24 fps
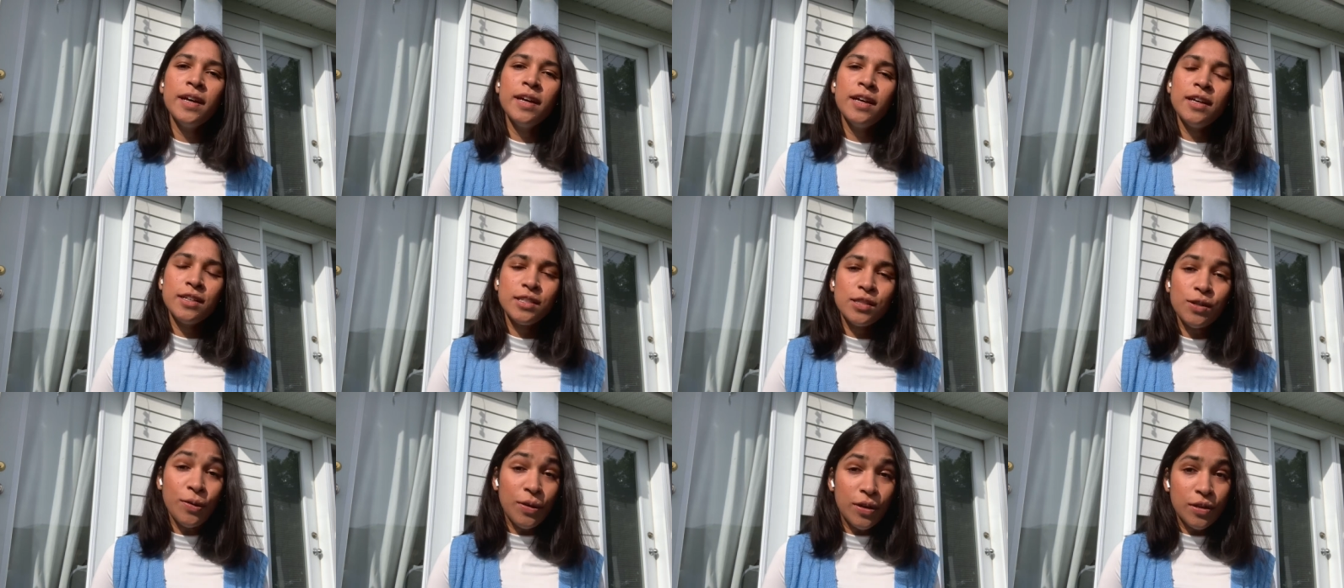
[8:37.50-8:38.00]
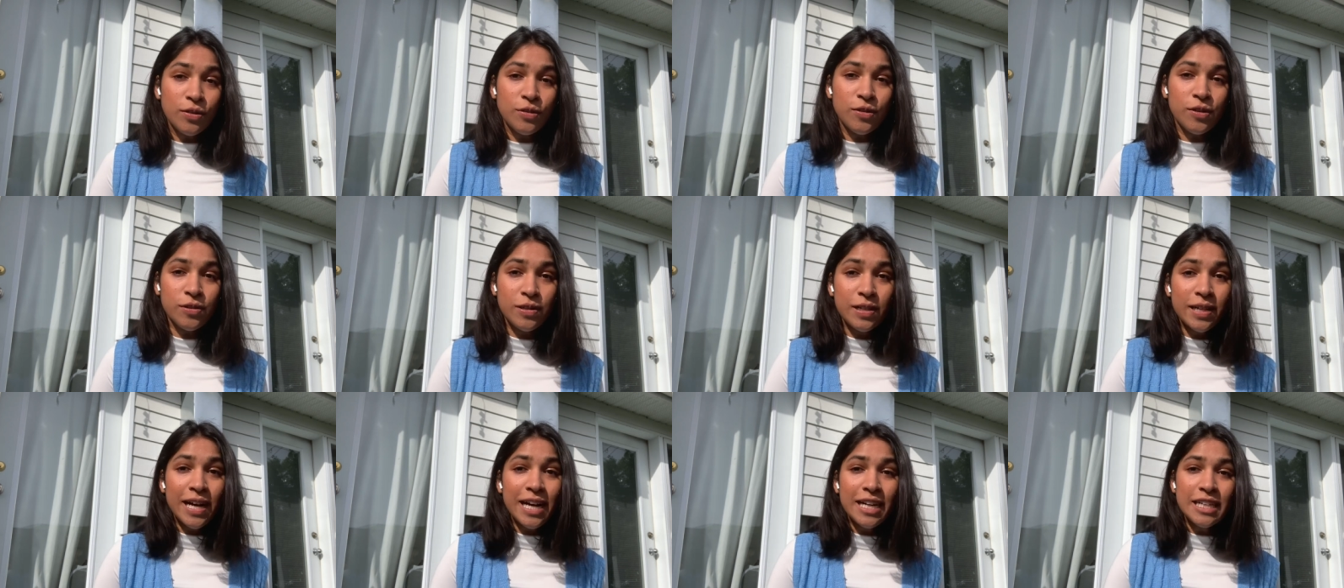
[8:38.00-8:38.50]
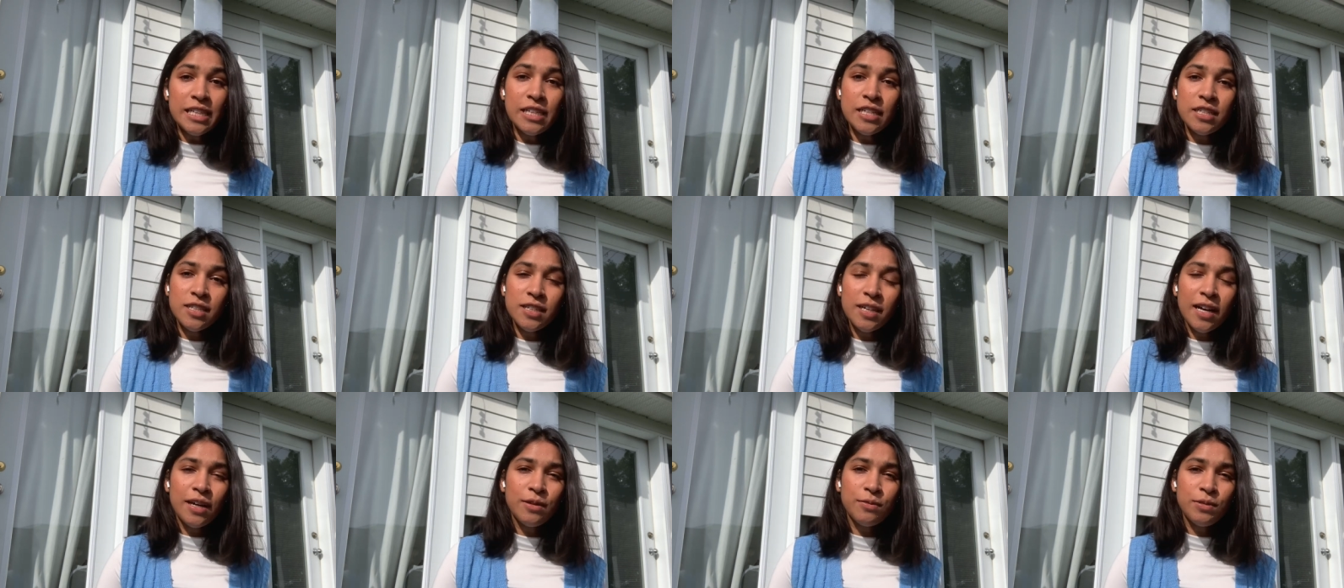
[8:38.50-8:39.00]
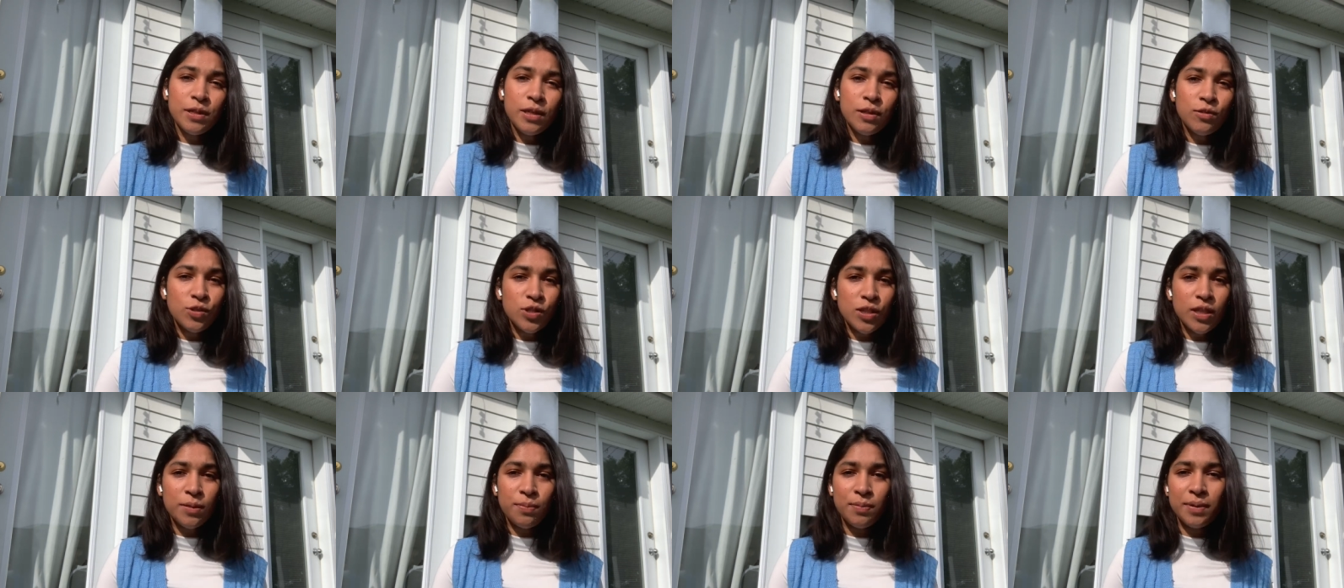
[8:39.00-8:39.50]
So on Google Calendar, I will
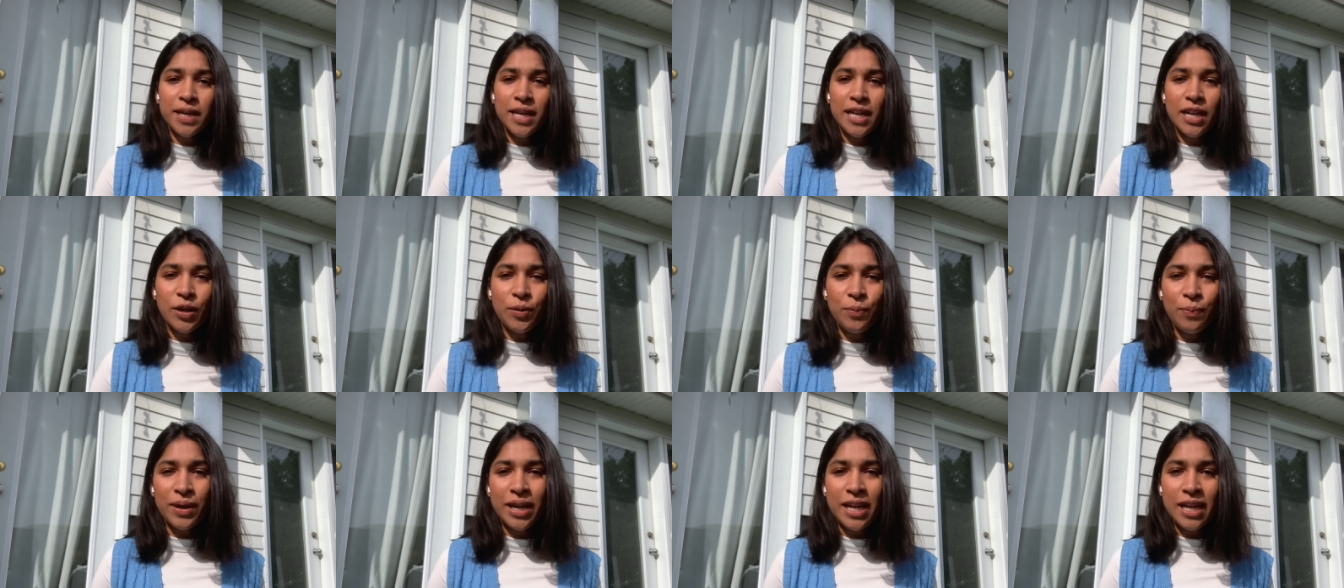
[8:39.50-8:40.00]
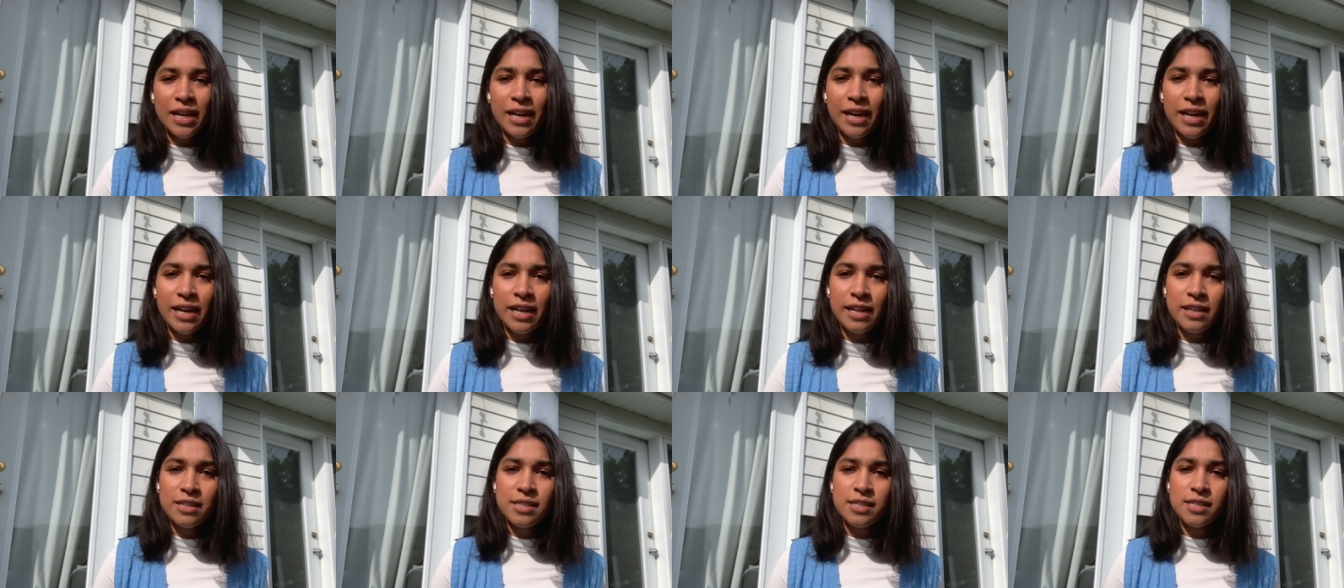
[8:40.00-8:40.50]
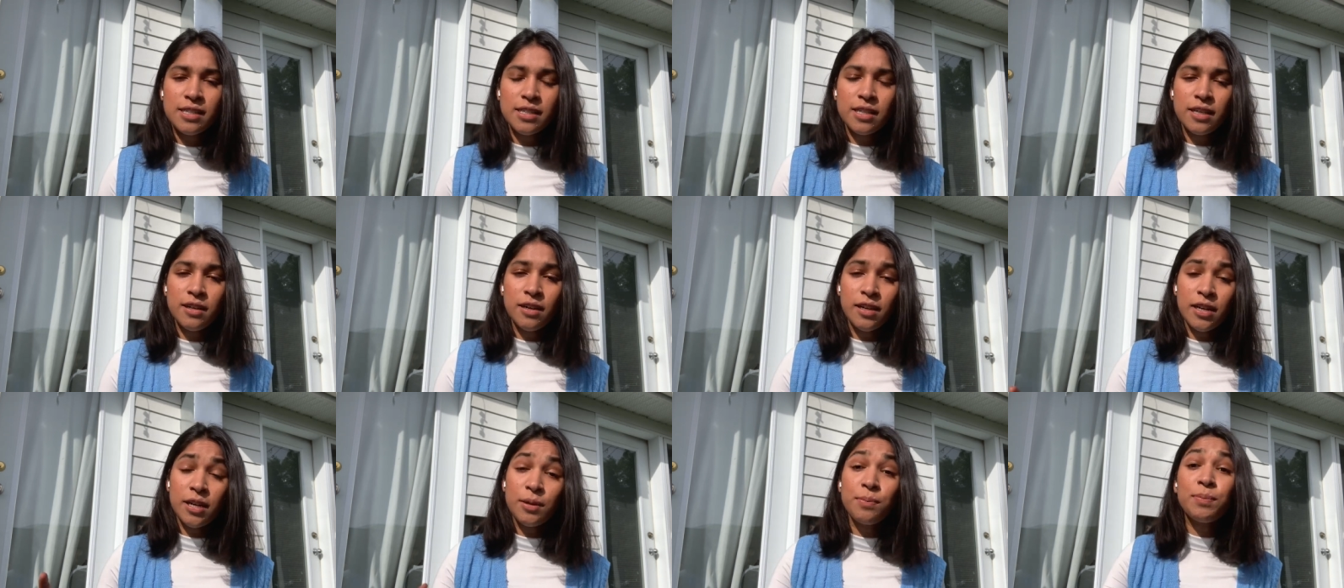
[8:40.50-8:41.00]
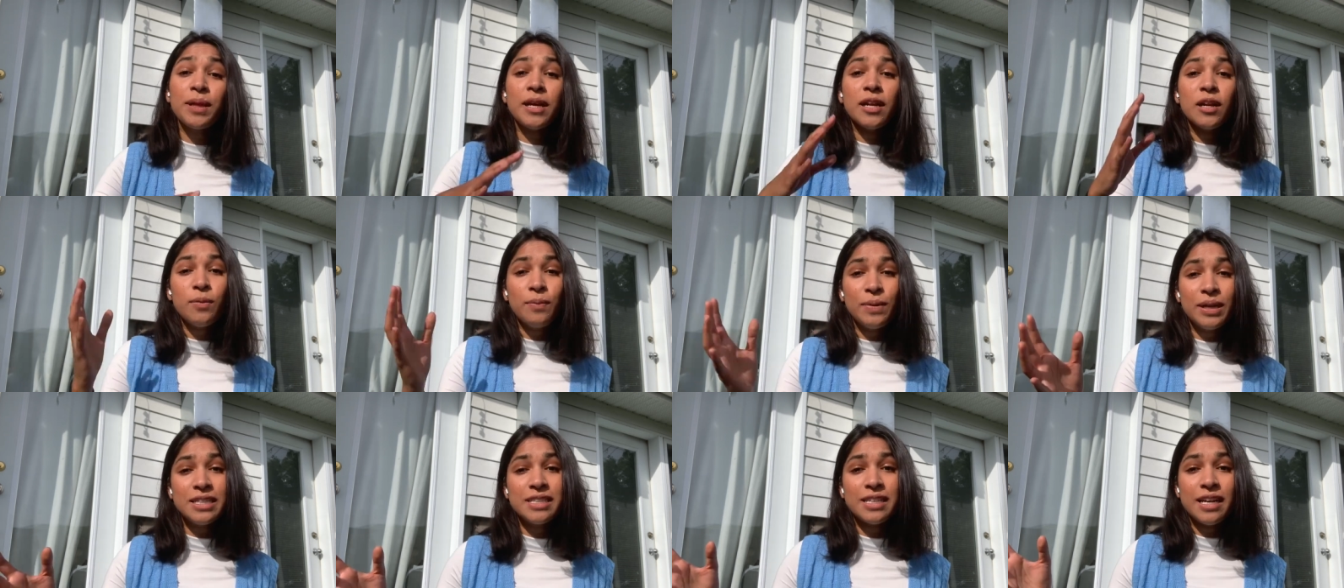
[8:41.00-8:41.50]
usually plan out my
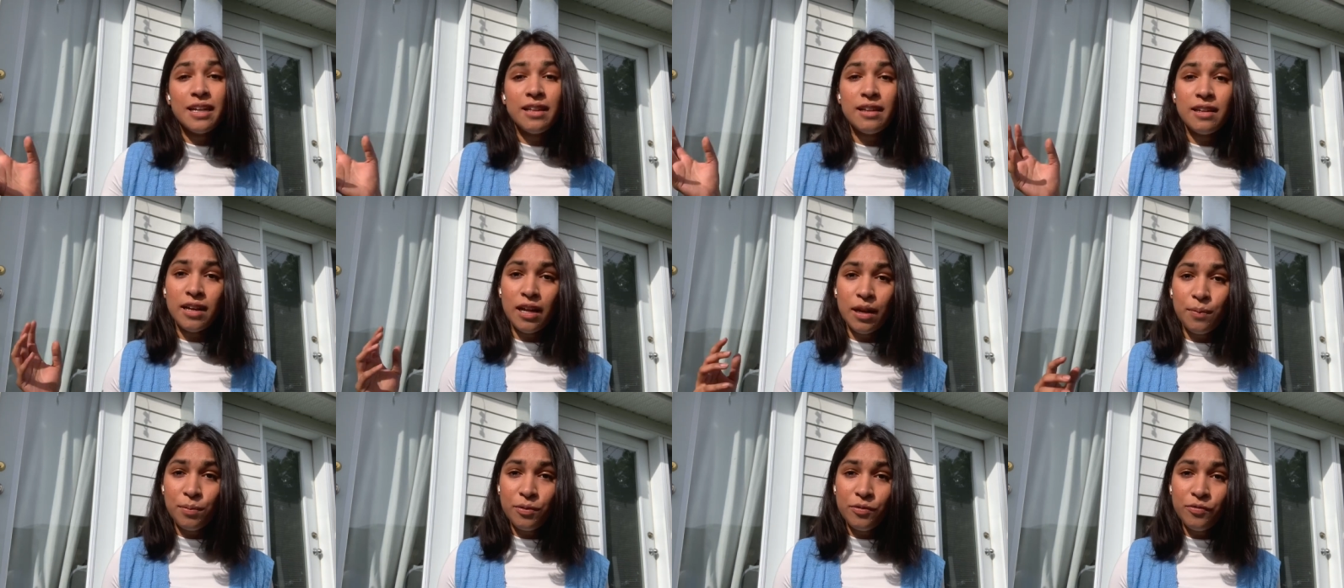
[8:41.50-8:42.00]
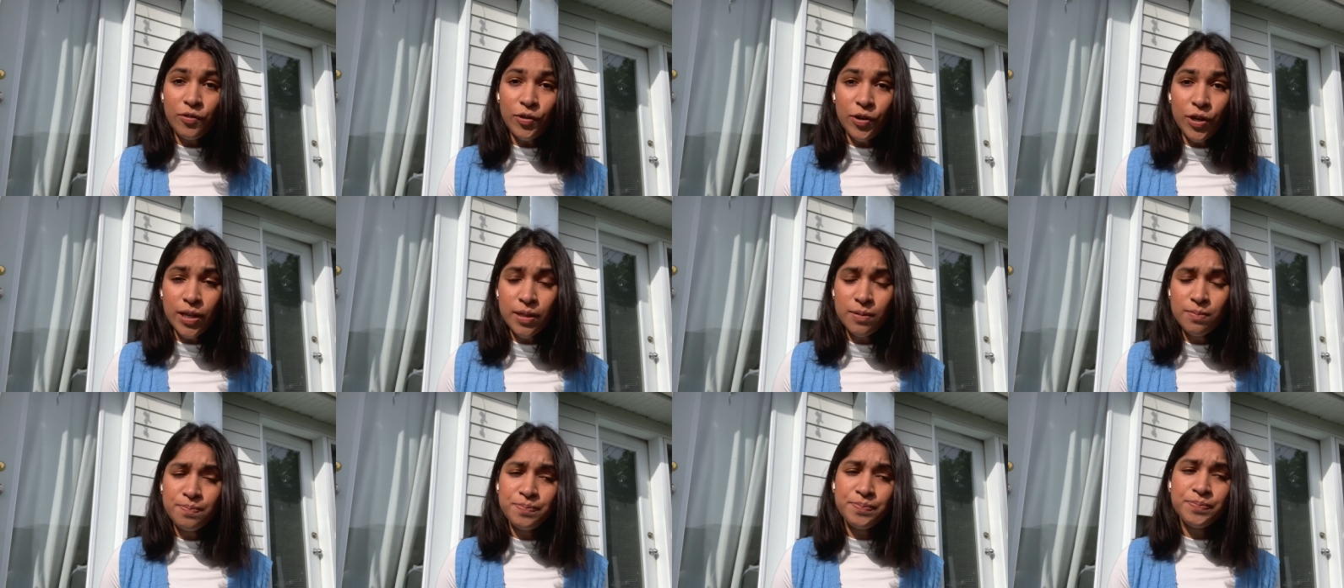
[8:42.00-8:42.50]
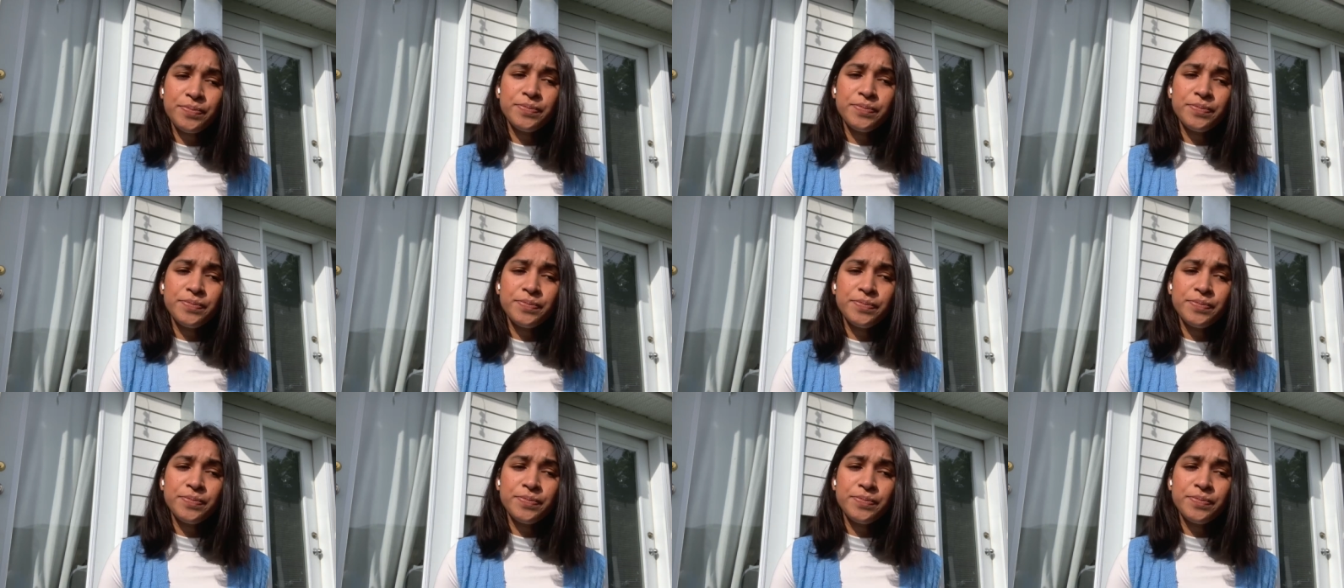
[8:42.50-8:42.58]
day the night before.